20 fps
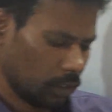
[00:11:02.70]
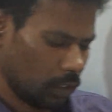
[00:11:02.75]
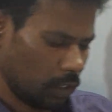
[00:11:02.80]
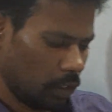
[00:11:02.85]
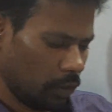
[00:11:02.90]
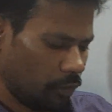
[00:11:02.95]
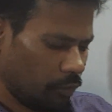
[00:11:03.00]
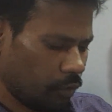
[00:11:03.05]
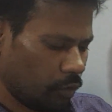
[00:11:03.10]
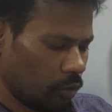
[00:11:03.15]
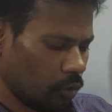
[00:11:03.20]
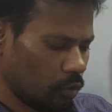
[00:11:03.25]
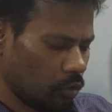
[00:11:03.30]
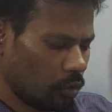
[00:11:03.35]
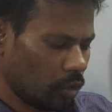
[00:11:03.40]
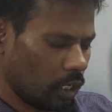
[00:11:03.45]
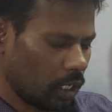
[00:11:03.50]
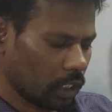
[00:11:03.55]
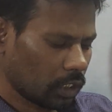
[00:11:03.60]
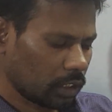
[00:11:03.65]
if two
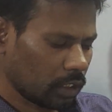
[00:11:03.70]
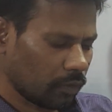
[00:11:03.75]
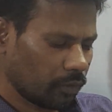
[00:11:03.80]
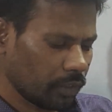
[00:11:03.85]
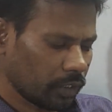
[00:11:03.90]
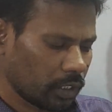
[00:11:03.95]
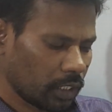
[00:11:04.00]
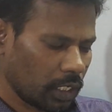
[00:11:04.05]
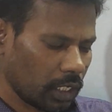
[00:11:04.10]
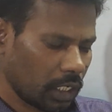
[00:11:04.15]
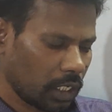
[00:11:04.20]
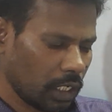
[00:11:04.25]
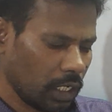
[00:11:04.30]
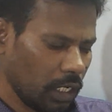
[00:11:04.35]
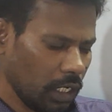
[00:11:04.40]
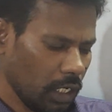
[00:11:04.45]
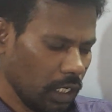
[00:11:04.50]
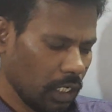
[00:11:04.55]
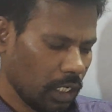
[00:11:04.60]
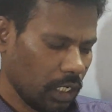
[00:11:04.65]
arcs of
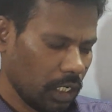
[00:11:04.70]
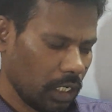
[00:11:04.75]
congruent